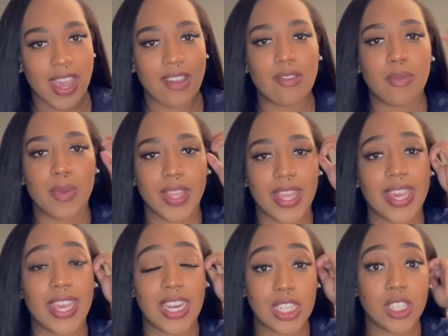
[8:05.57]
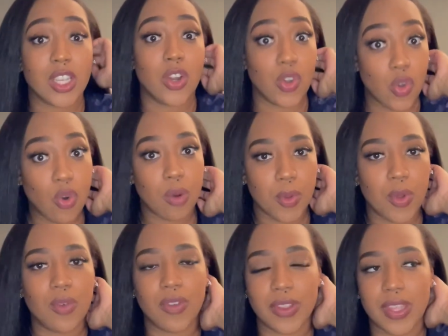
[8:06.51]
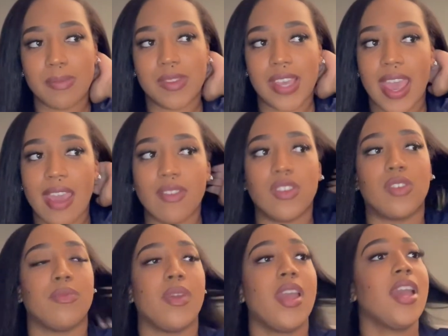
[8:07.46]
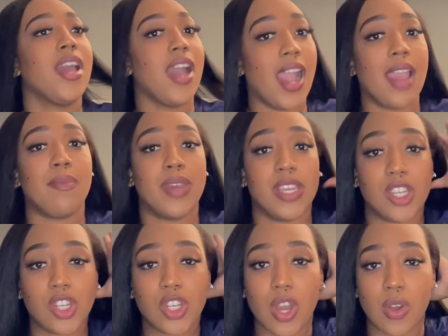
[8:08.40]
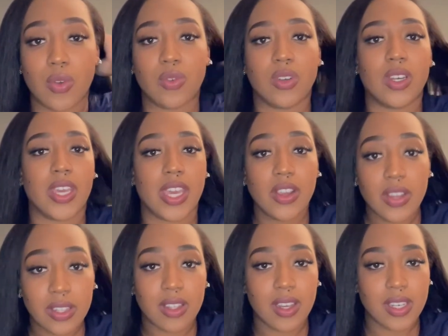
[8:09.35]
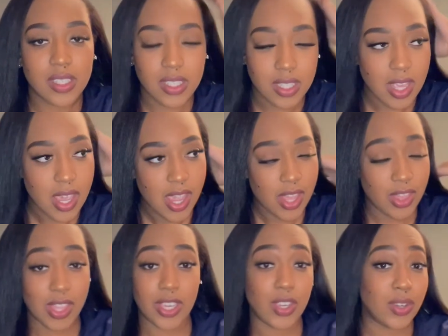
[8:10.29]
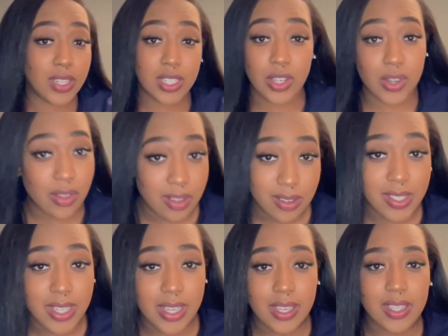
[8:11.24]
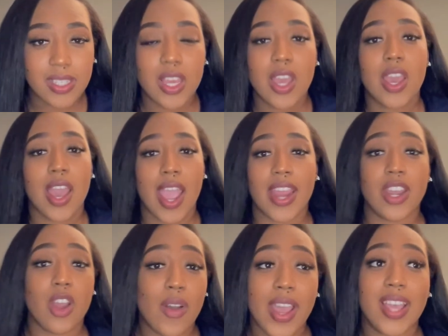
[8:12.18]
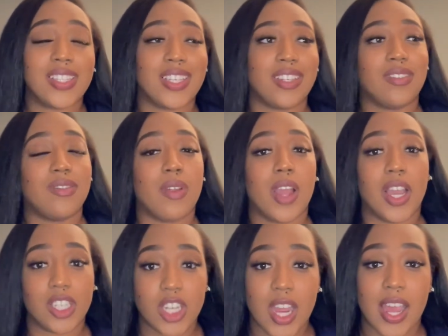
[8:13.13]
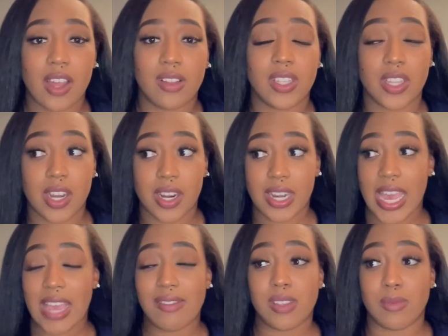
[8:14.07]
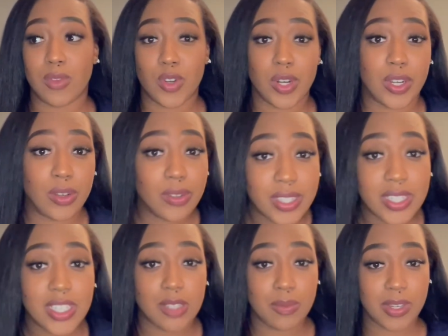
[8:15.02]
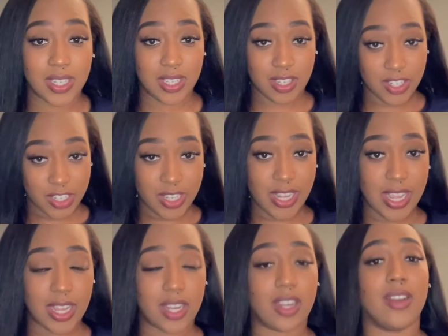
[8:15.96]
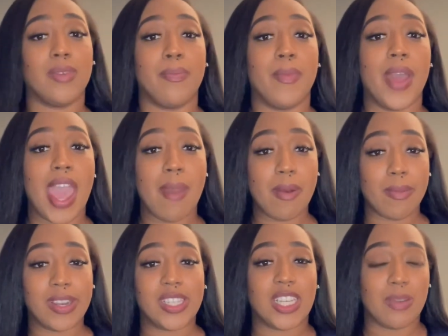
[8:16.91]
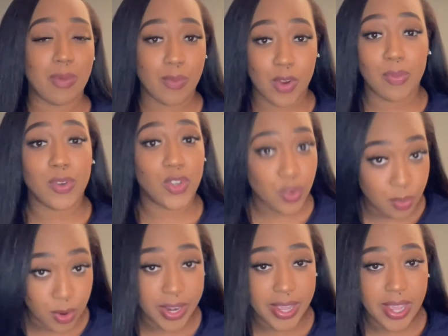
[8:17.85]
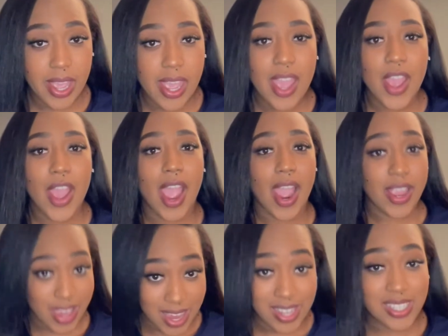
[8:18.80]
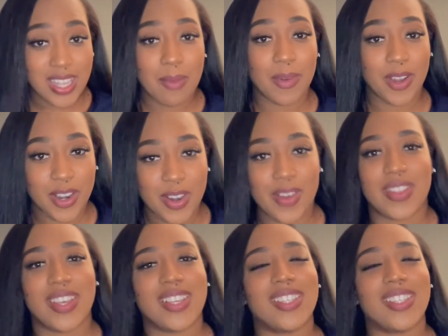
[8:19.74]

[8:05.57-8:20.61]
but like it is normal for them to have some high-pitched tone hearing loss. Like you need to know those things. I know as a child, they're gonna have some lordosis because their abdomen is gonna be more protuberant. Yes, I'm gonna know this.